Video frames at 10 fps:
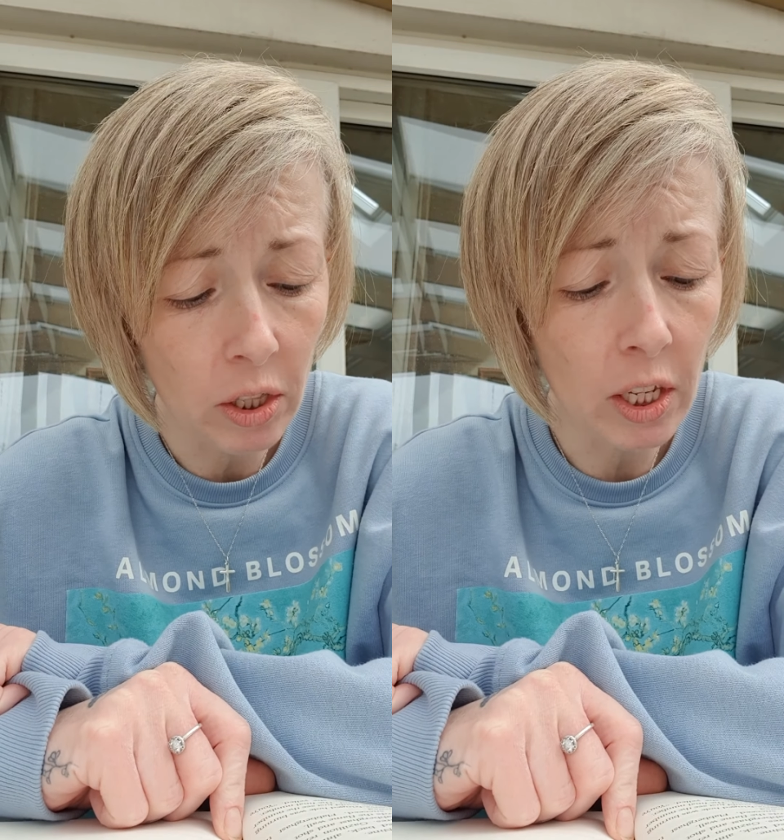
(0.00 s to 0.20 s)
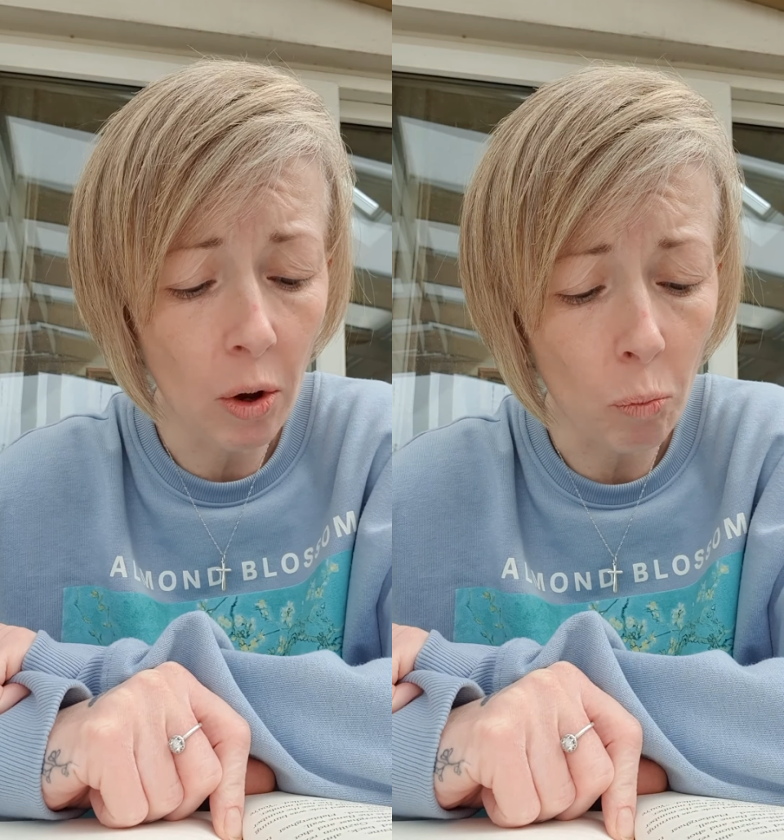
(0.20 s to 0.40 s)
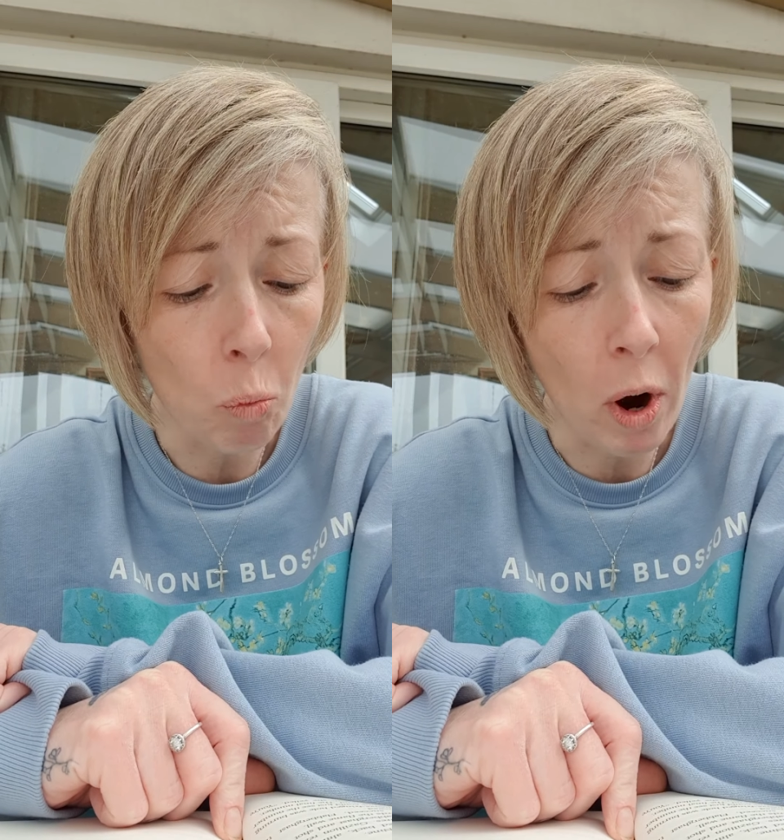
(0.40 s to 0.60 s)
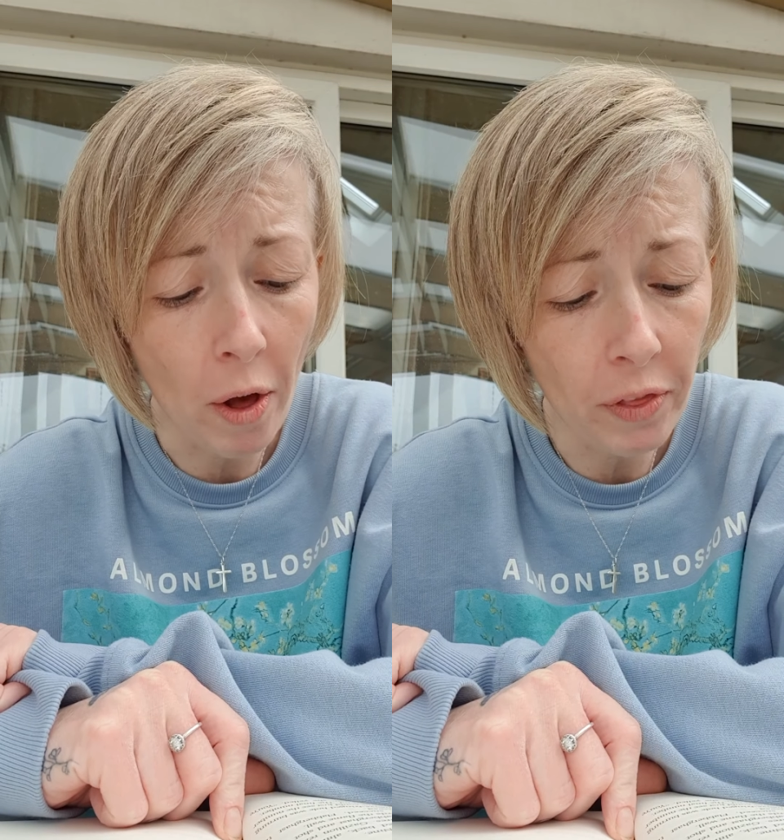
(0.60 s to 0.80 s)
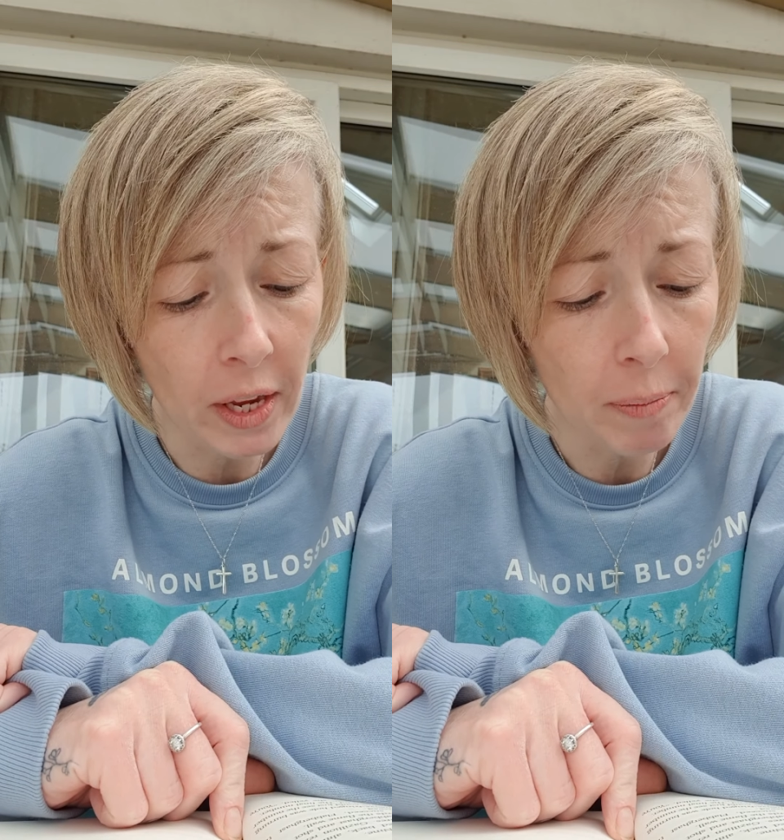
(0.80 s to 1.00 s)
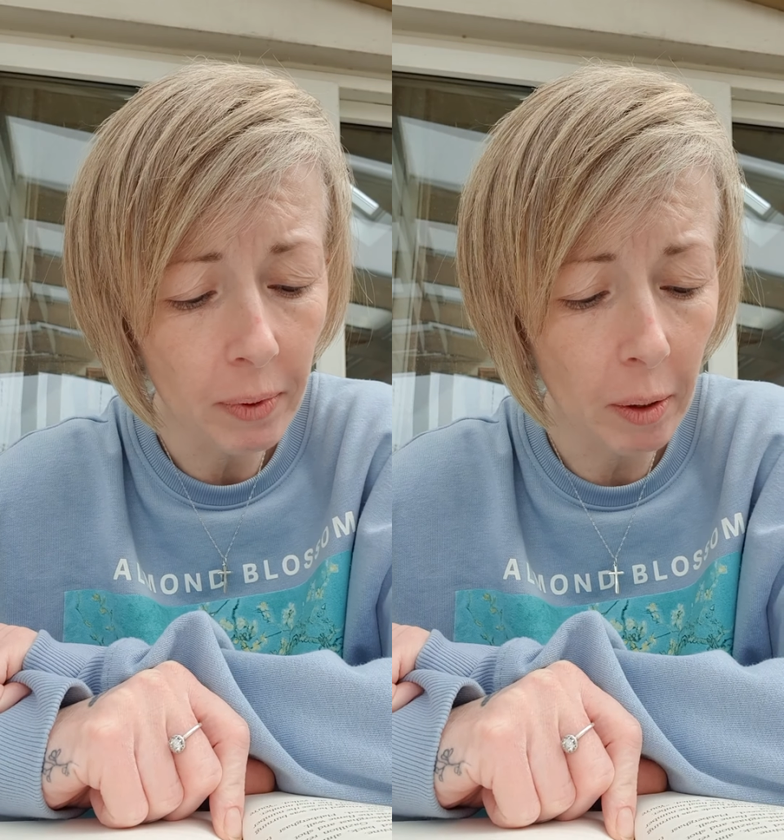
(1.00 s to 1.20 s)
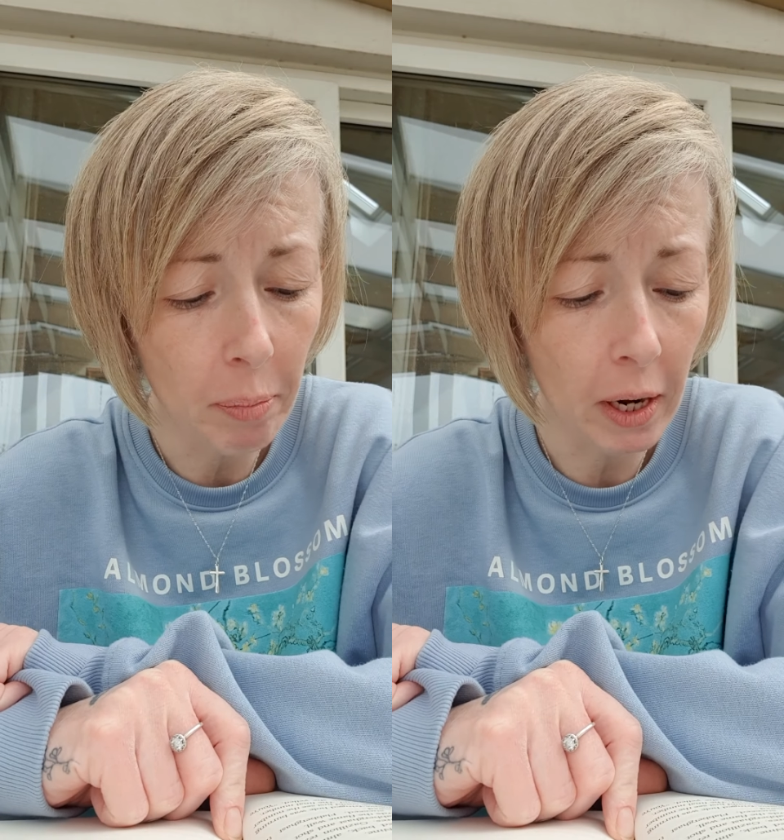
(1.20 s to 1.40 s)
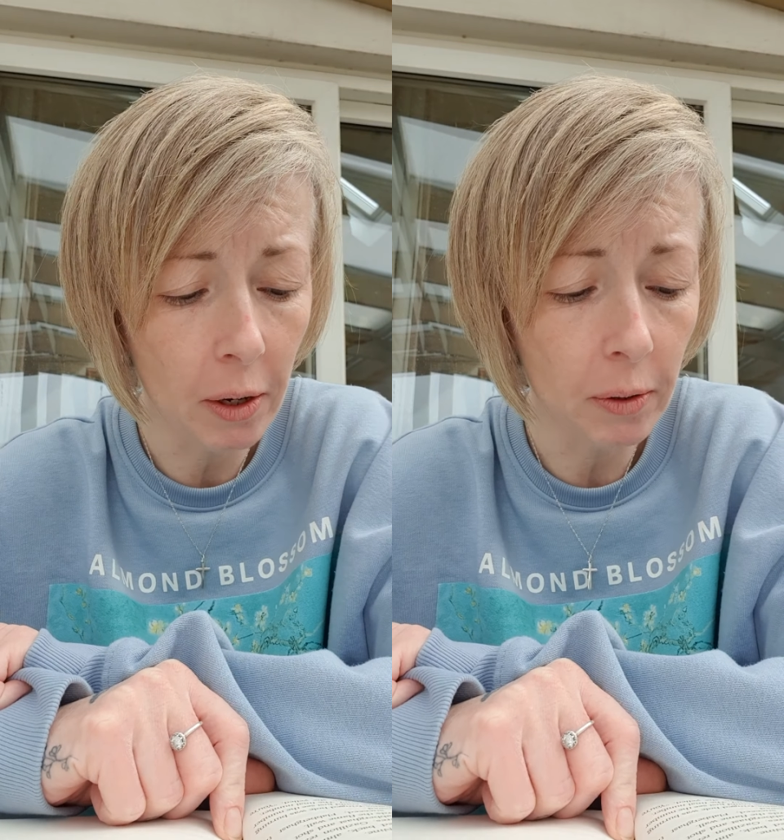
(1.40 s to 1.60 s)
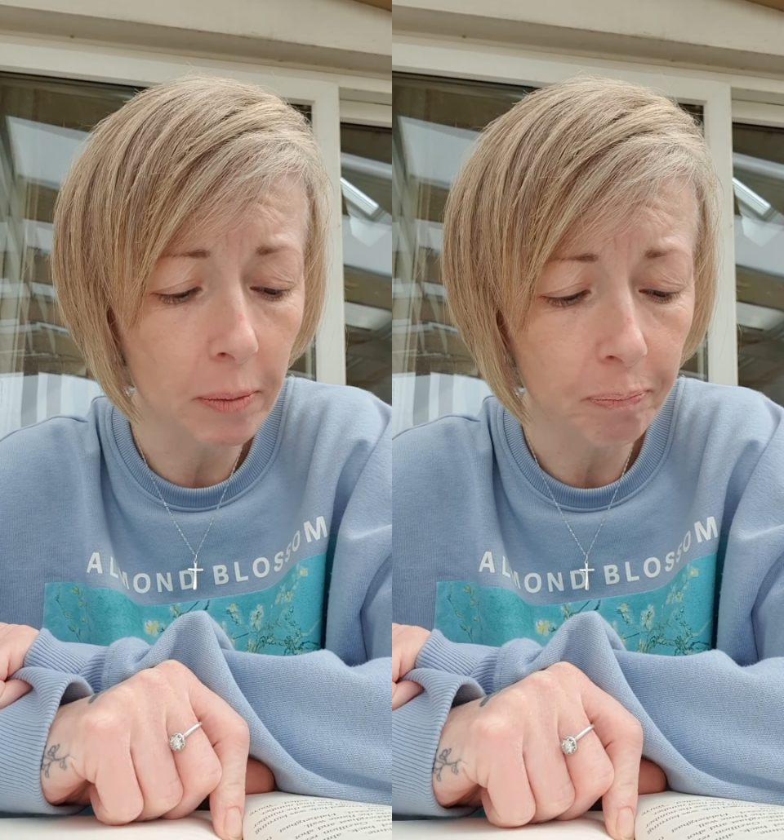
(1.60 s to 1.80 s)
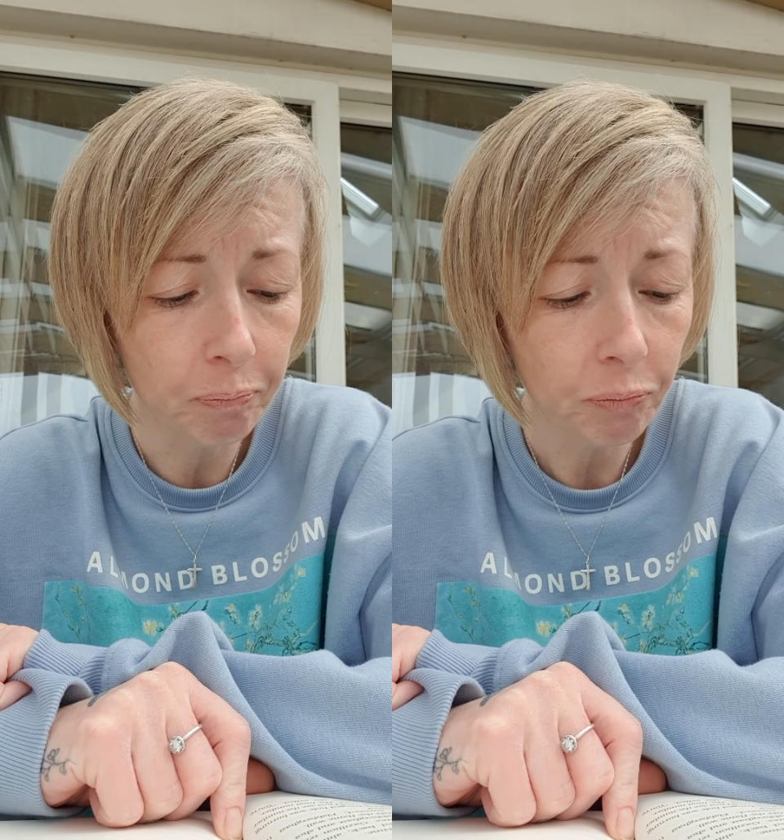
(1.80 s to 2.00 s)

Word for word: the unworthy, he bellowed.